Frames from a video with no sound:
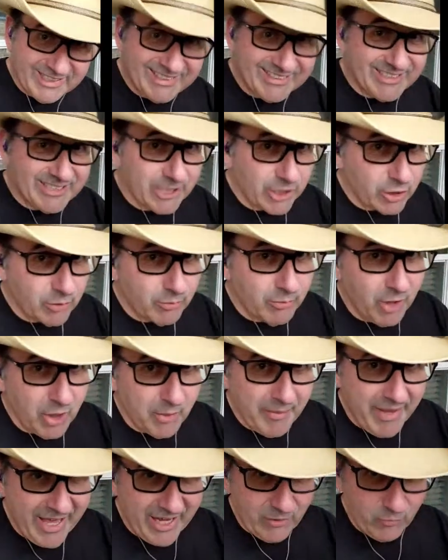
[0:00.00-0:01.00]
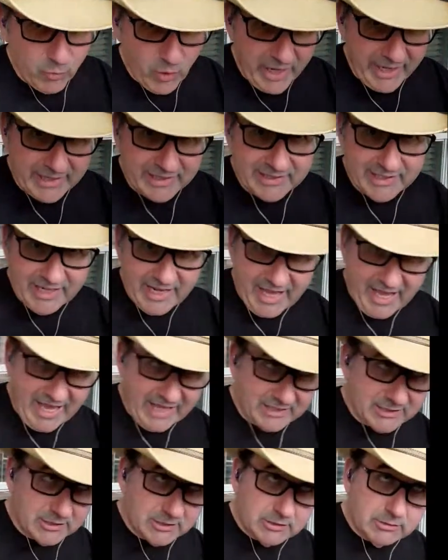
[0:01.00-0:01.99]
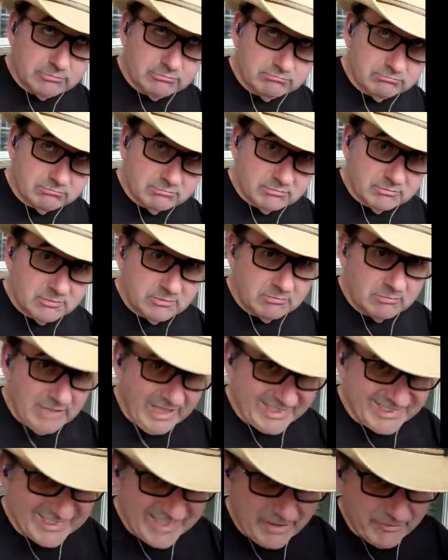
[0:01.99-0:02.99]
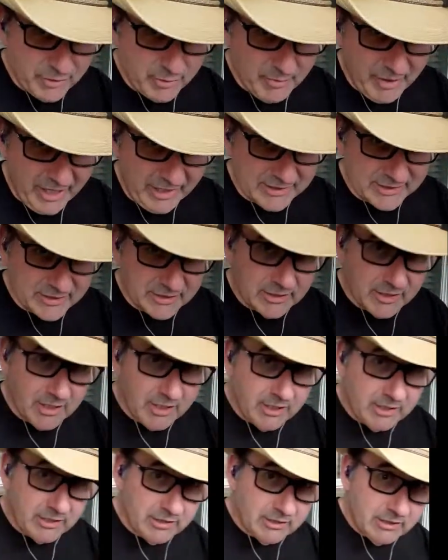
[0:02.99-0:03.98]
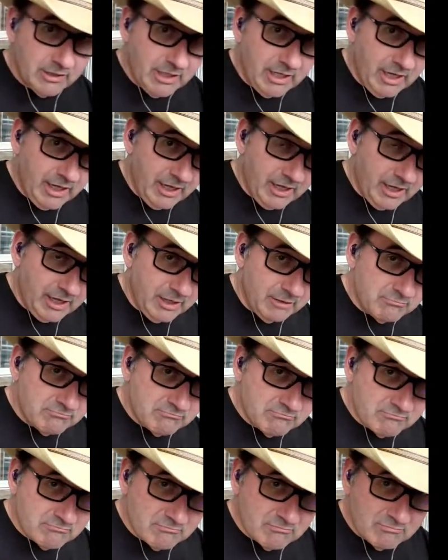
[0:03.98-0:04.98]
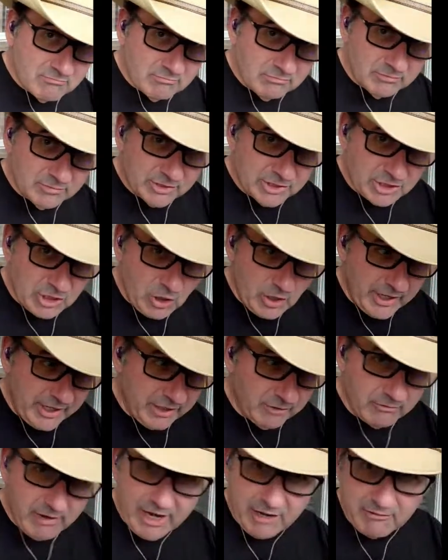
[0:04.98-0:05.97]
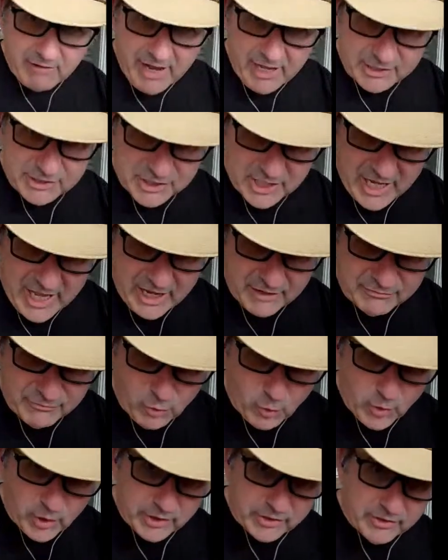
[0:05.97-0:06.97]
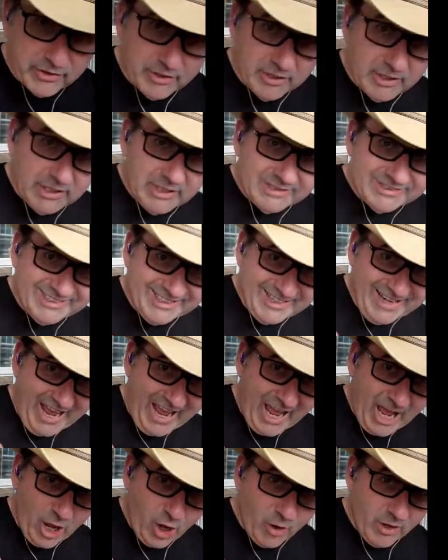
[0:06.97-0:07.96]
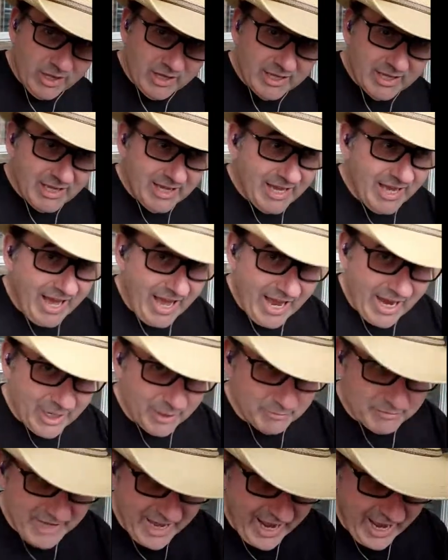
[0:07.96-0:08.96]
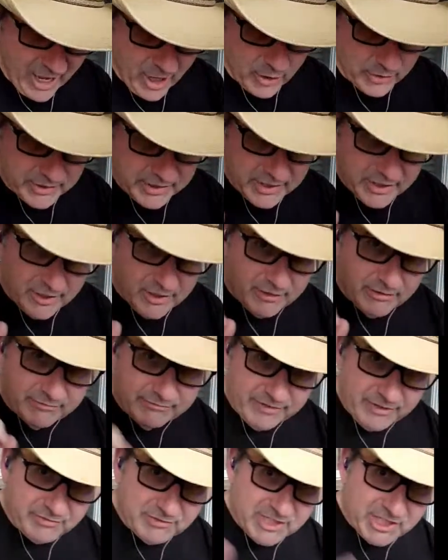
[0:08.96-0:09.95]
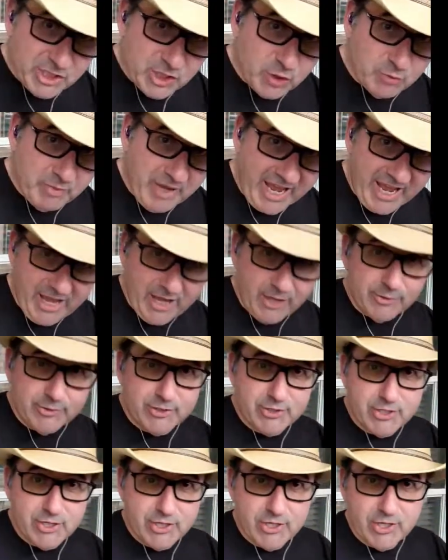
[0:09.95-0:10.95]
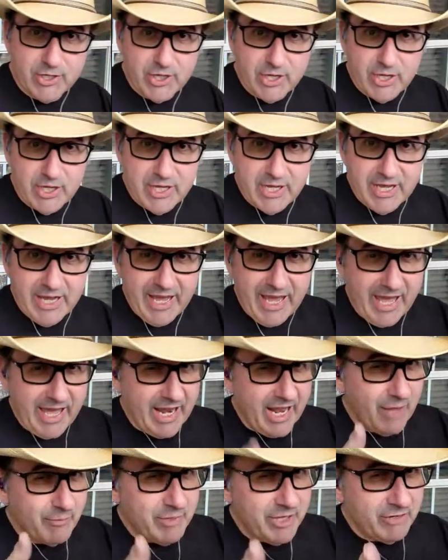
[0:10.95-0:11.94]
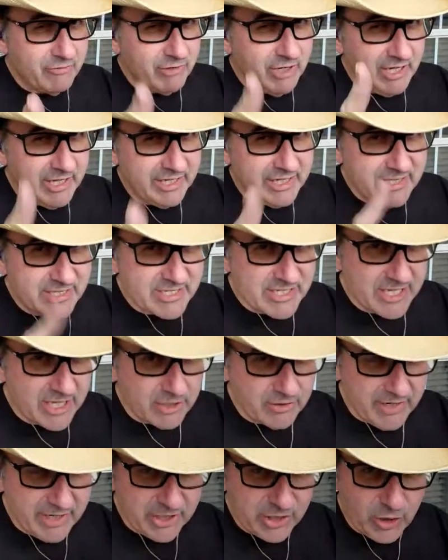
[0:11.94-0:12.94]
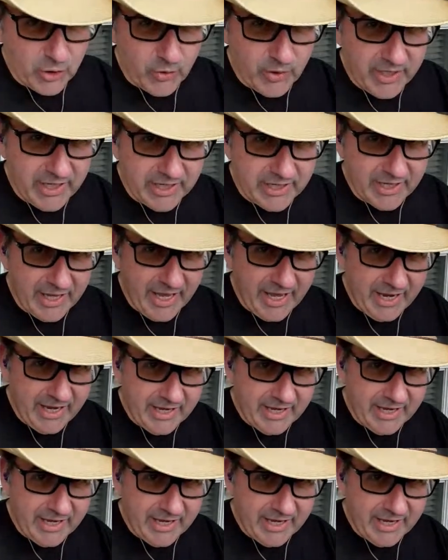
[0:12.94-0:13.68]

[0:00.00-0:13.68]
a considerable amount of weight in the last like 7 months. Uh, Starting right around July 4th to now, I am down 52 pounds. And I've been really considering doing